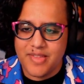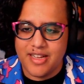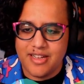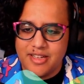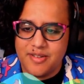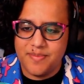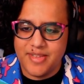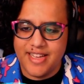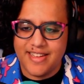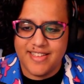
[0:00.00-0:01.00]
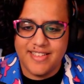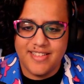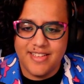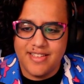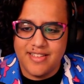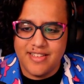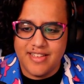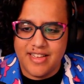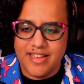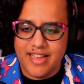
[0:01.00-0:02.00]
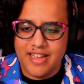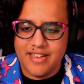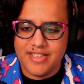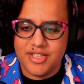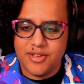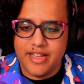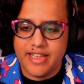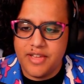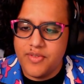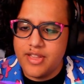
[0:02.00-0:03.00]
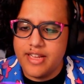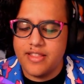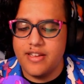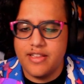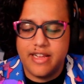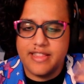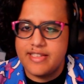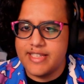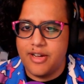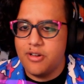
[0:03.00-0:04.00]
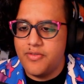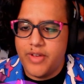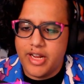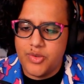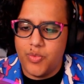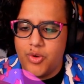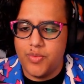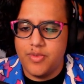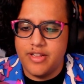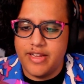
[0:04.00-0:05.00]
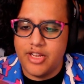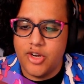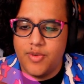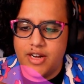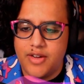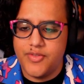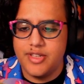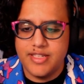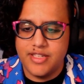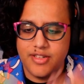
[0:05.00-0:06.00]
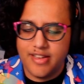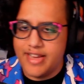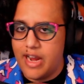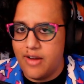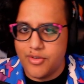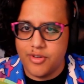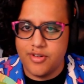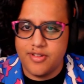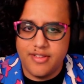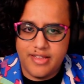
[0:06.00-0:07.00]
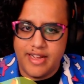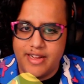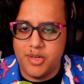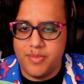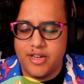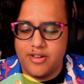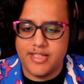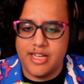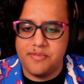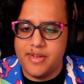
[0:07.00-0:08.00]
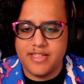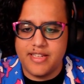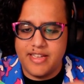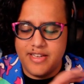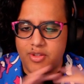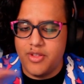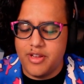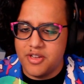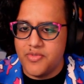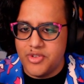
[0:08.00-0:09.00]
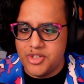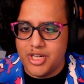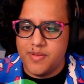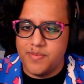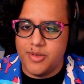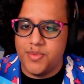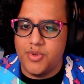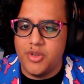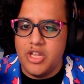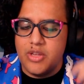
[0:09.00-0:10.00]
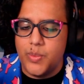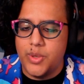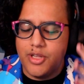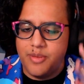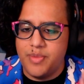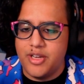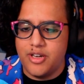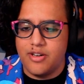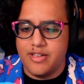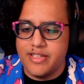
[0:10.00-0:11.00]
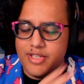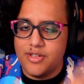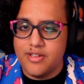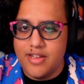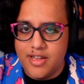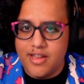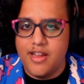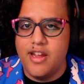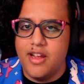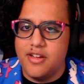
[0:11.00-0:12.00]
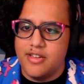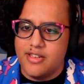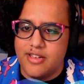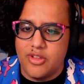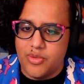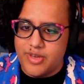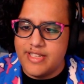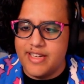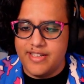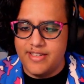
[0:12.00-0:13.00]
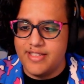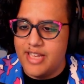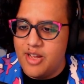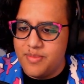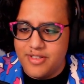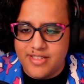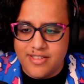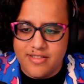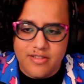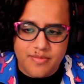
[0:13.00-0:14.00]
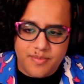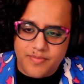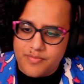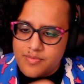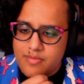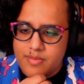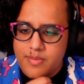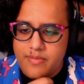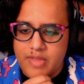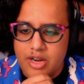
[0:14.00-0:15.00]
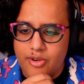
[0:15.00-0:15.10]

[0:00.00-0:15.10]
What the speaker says: Yeah. And so like even like the sound effect won't like go off until like after that amount of time. Basically nothing of the chat bubble will appear until 3 seconds happens. All